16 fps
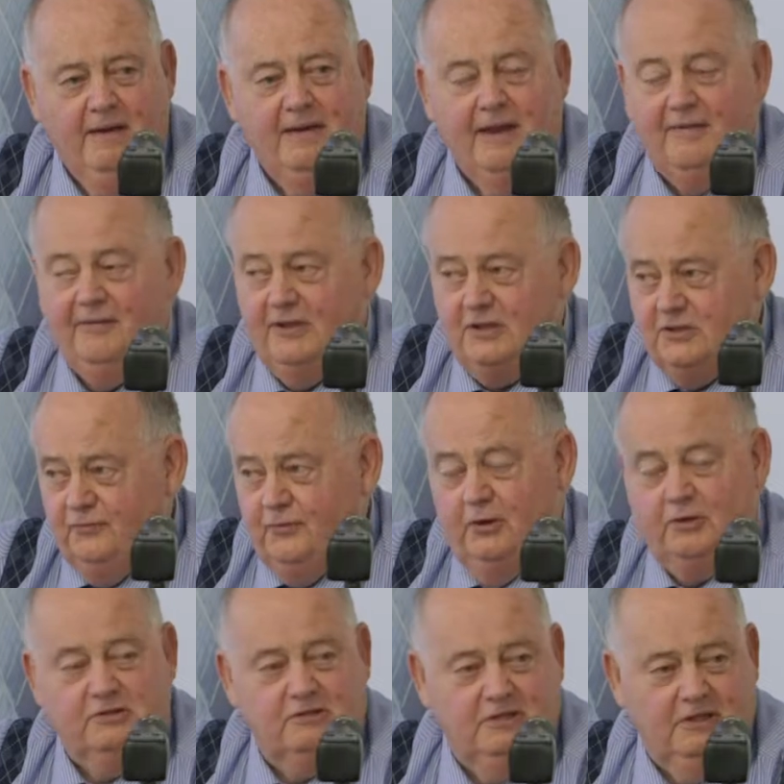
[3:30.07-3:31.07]
Now that's
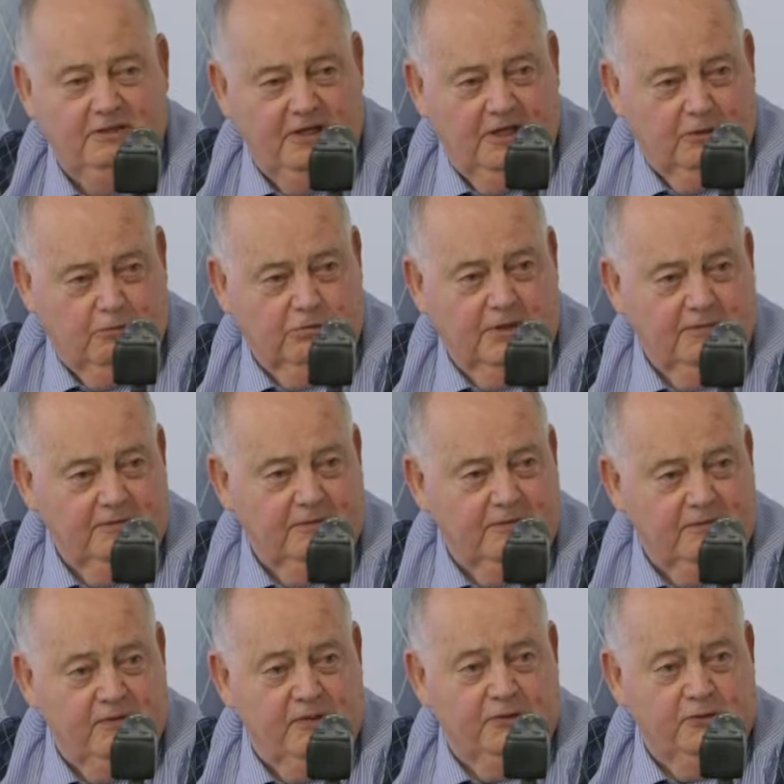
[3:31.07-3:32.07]
virtually the
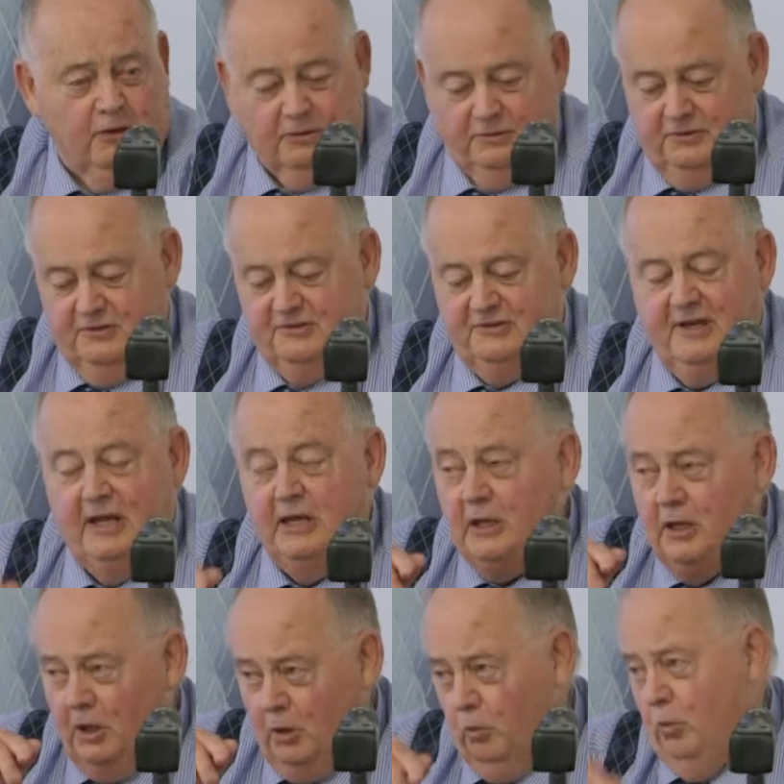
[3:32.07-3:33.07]
equivalent of the doctors
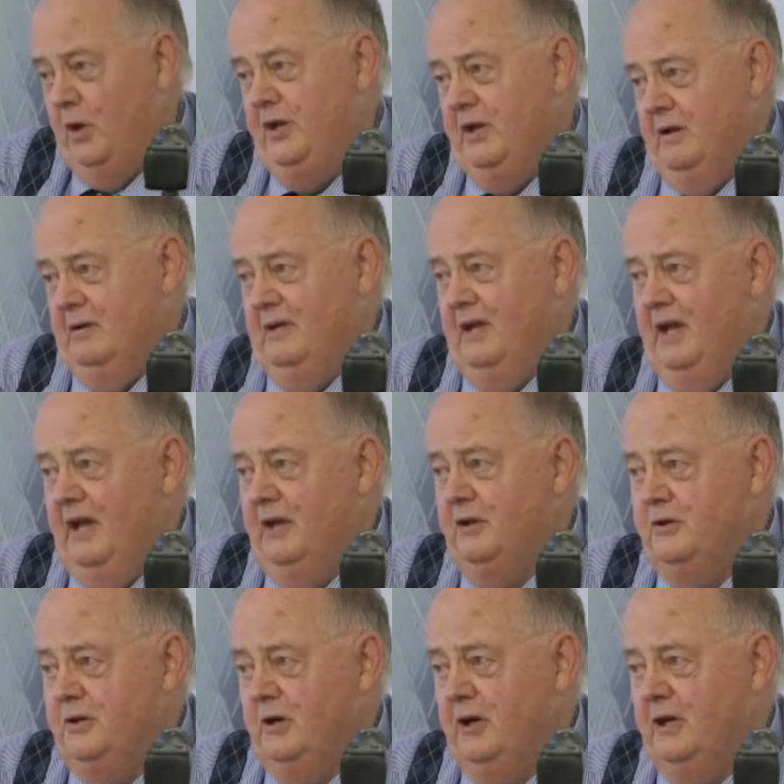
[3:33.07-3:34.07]
saying, we don't know how
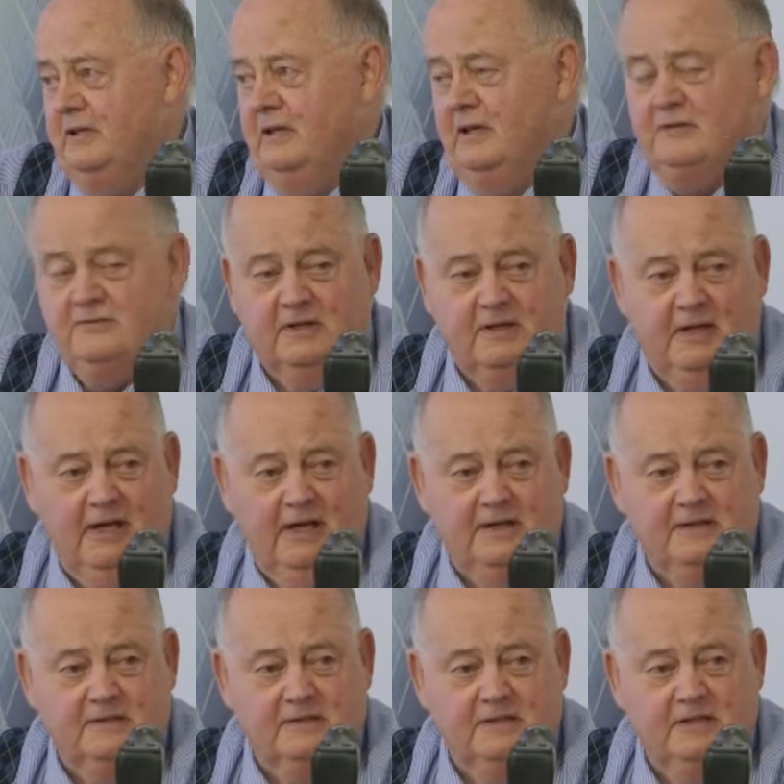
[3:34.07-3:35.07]
to diagnose a
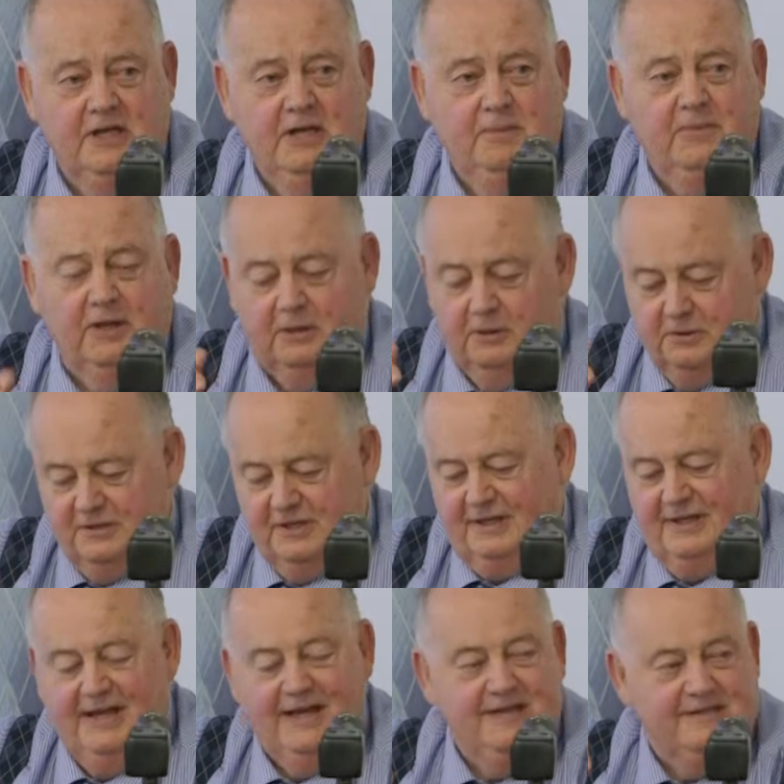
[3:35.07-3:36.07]
case, because a
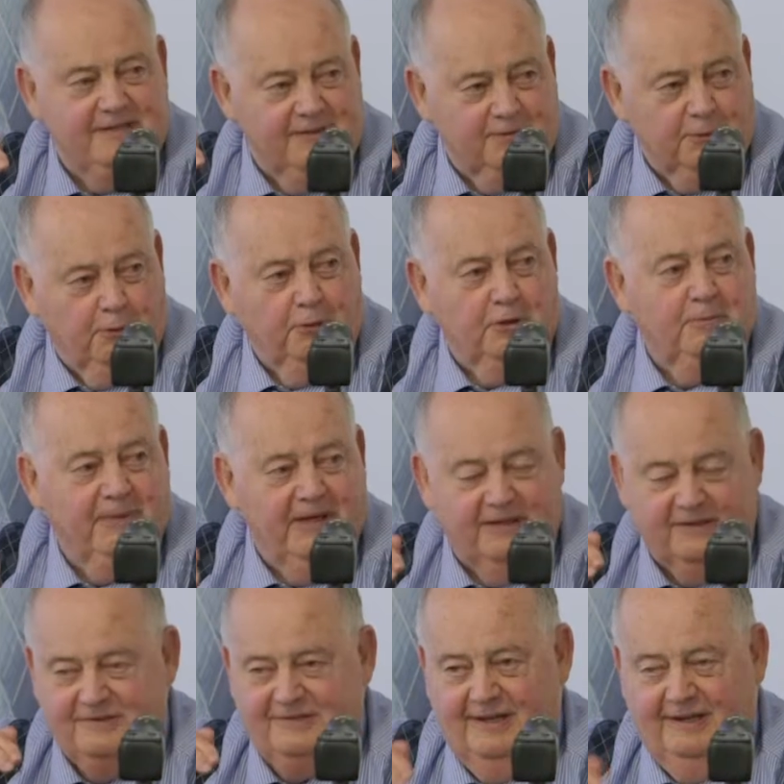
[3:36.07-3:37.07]
case is all
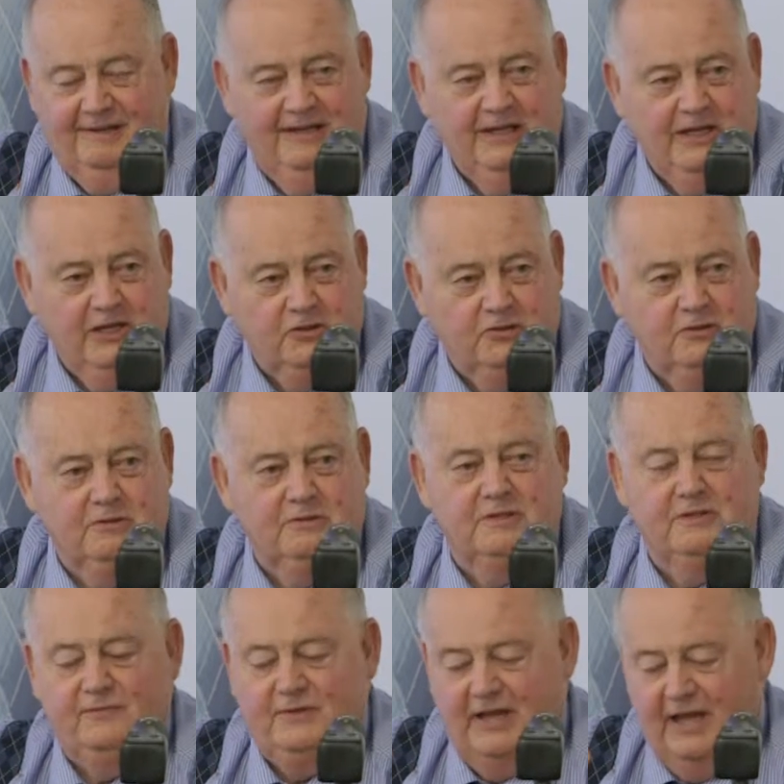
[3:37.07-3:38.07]
about settling issues.
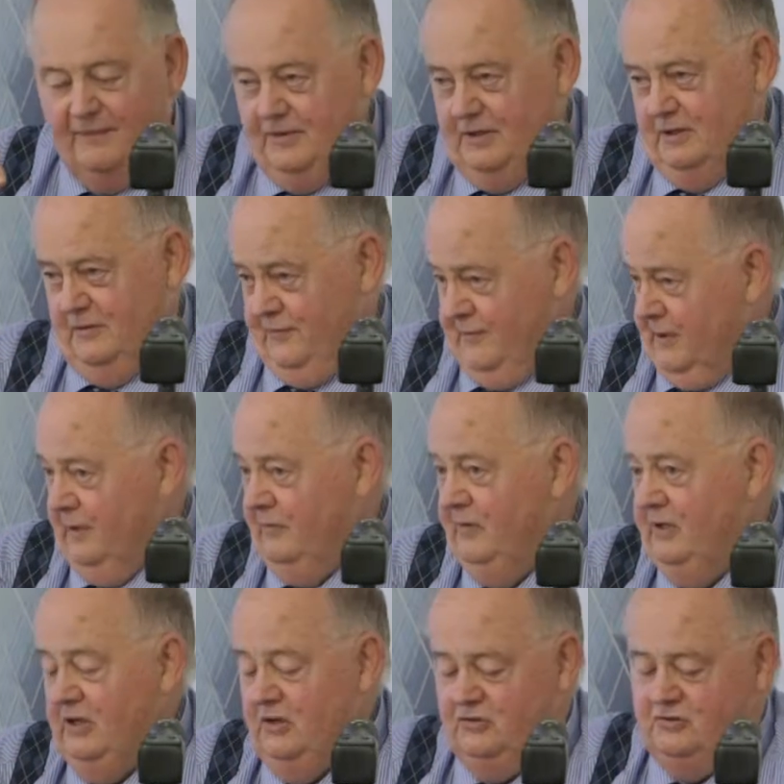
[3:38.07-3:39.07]
If you haven't defined
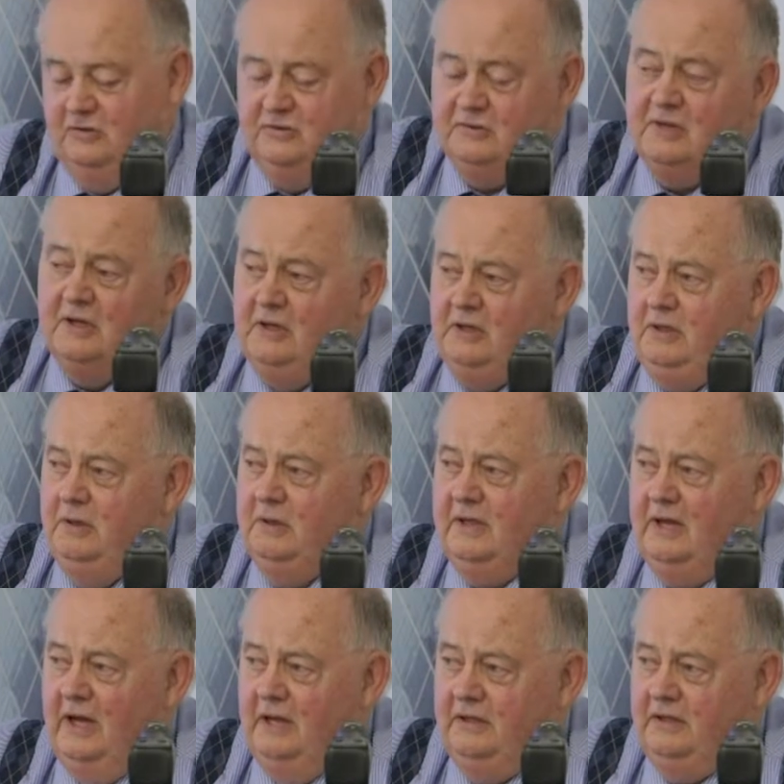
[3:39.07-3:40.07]
the issues, you
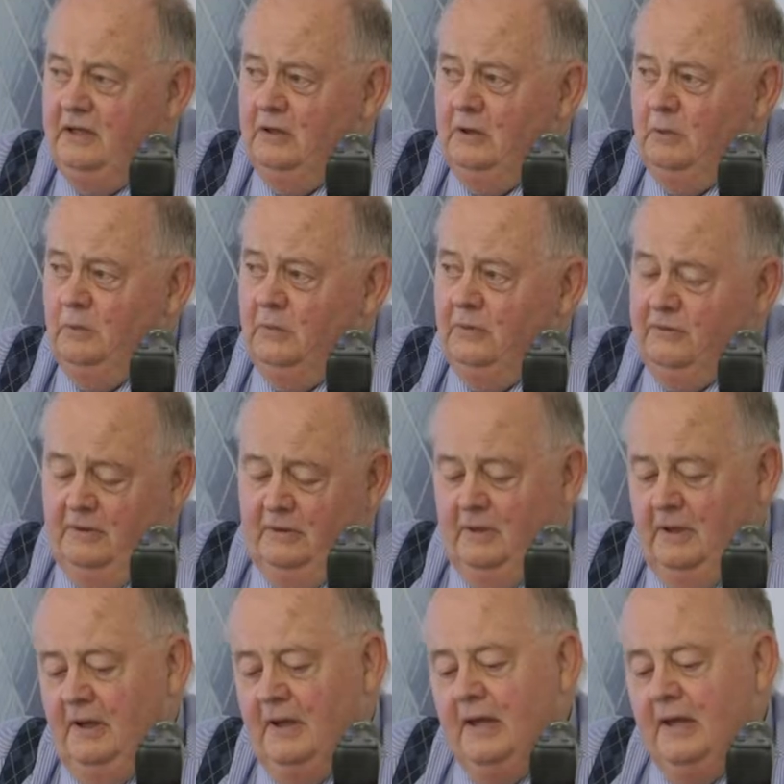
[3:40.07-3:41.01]
can't get on with it.